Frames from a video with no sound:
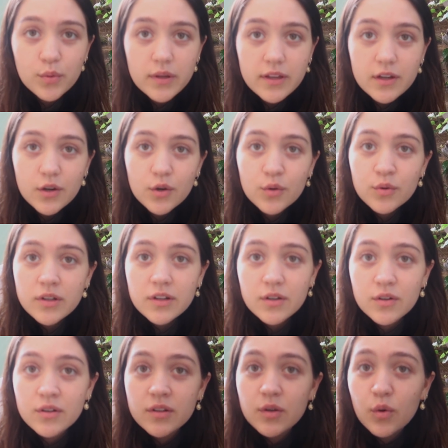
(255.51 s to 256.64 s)
We going
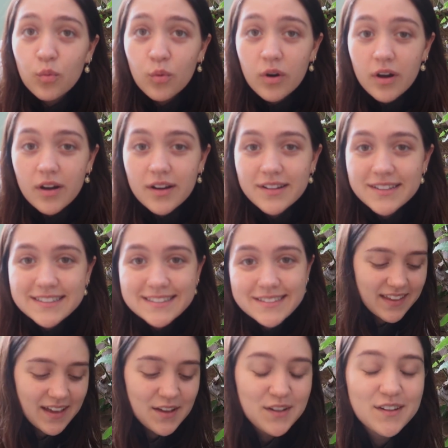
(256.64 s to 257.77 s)
on a walk.
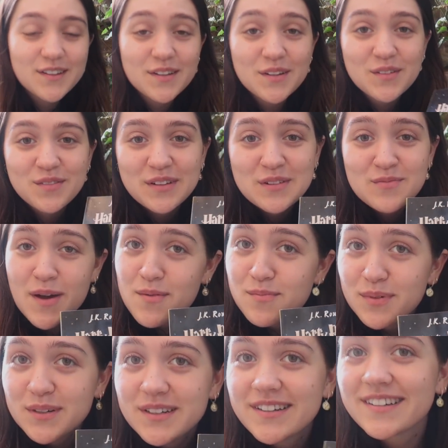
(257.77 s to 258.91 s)
I'm gonna read my
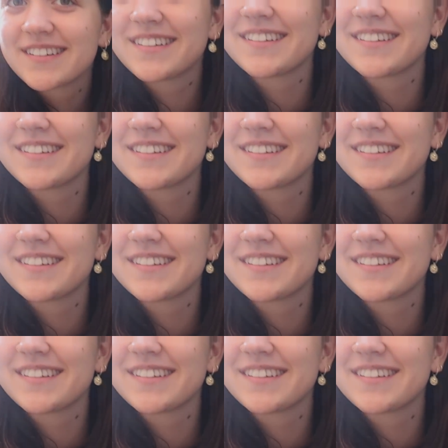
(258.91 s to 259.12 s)
book.